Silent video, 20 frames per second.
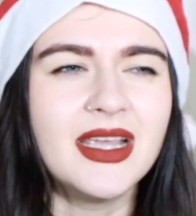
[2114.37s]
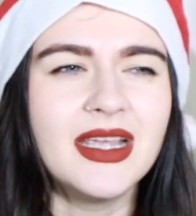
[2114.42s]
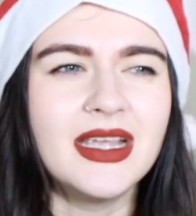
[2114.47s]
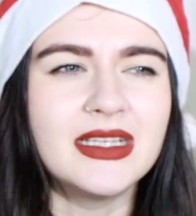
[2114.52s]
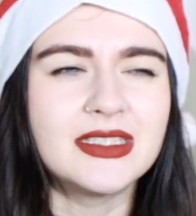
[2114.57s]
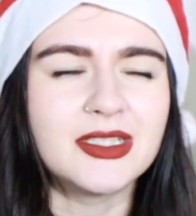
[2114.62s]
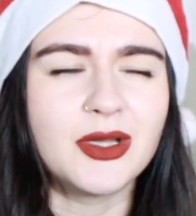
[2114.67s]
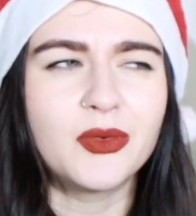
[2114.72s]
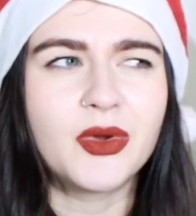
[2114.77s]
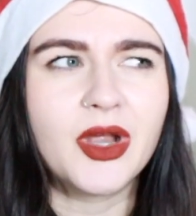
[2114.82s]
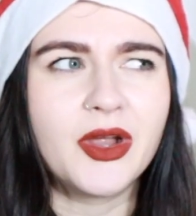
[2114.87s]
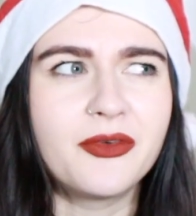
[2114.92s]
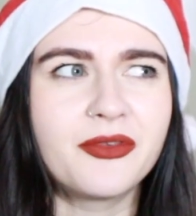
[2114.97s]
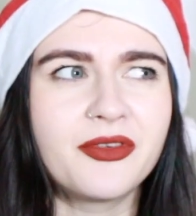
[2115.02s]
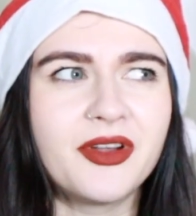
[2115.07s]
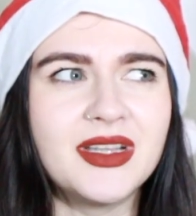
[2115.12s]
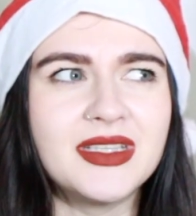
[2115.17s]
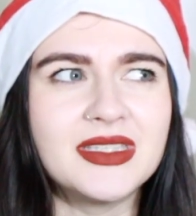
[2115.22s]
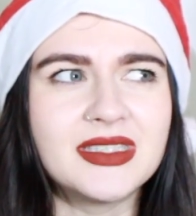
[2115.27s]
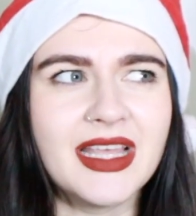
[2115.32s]
his old
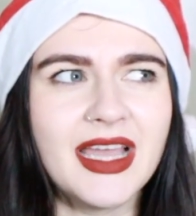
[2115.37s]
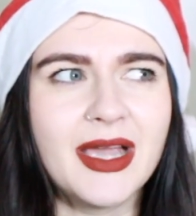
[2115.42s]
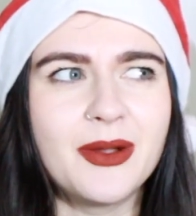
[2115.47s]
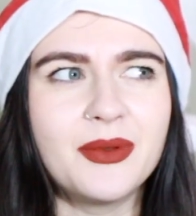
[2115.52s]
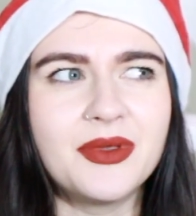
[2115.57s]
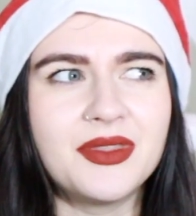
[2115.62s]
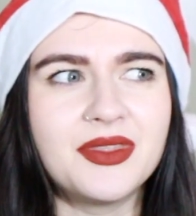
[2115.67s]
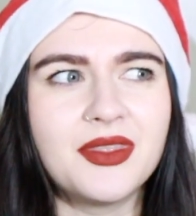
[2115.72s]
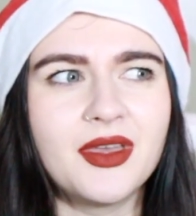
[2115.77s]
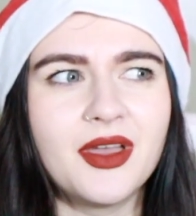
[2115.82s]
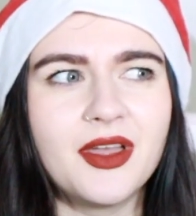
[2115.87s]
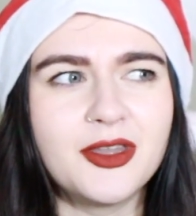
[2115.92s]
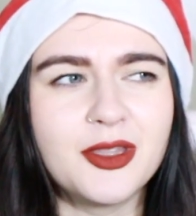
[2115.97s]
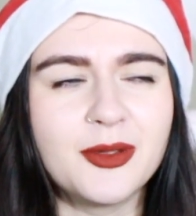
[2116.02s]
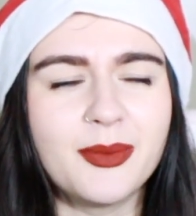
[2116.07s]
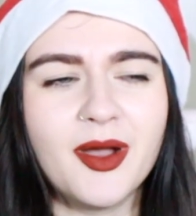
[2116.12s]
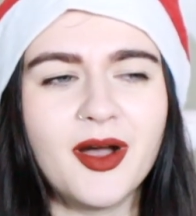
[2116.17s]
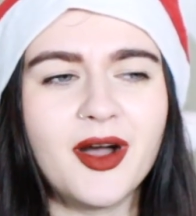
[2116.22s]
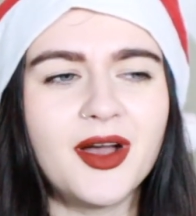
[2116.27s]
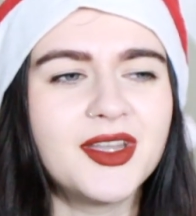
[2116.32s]
girlfriend's there with her new
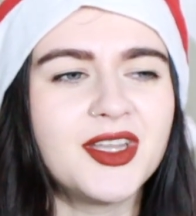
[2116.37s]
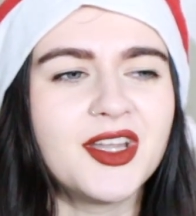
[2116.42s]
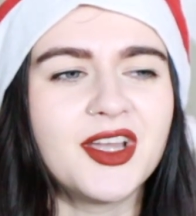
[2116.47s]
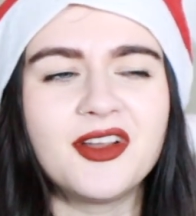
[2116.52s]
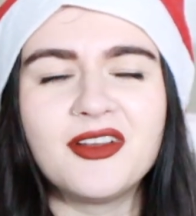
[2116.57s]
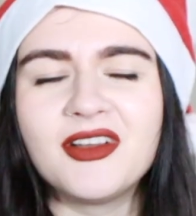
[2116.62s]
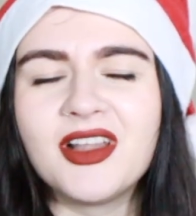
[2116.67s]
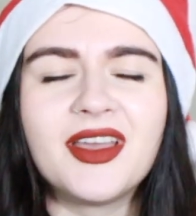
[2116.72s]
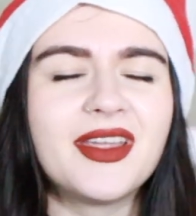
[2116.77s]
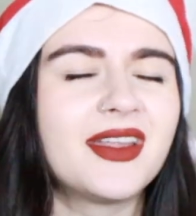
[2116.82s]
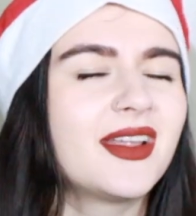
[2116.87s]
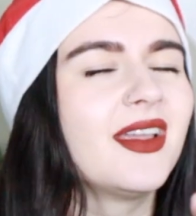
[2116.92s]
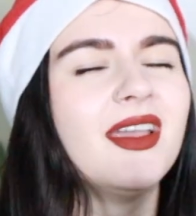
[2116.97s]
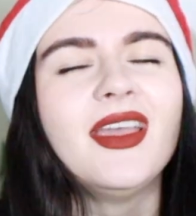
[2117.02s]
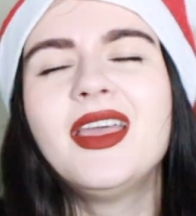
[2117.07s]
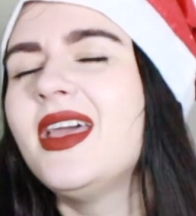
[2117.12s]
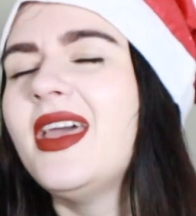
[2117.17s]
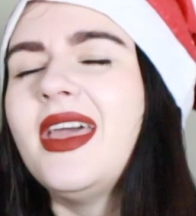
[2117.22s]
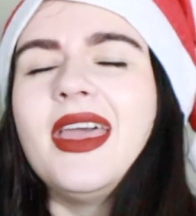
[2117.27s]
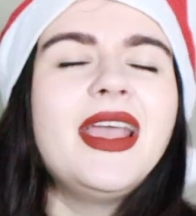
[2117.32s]
partner, and like
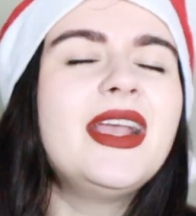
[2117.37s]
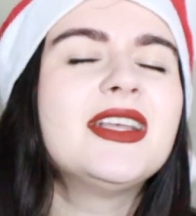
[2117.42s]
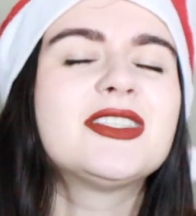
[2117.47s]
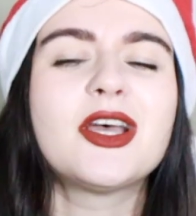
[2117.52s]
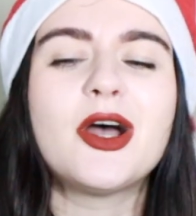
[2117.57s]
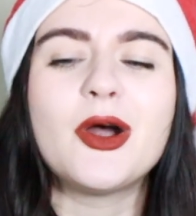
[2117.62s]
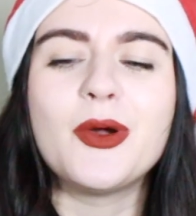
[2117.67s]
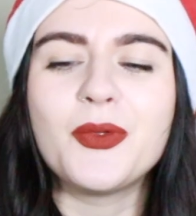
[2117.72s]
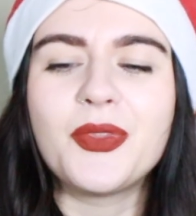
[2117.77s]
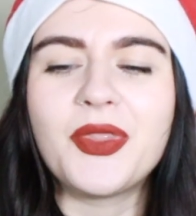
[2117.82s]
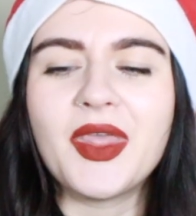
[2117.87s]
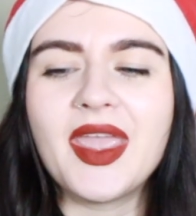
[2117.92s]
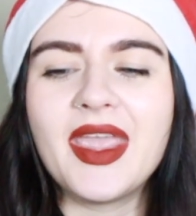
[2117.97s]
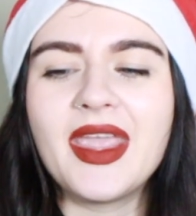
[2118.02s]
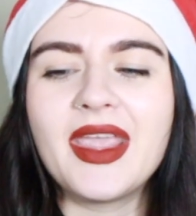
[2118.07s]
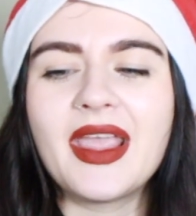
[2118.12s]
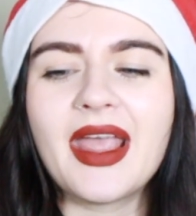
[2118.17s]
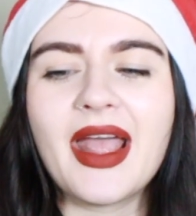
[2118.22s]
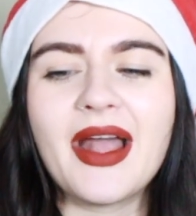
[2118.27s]
it's a whole thing.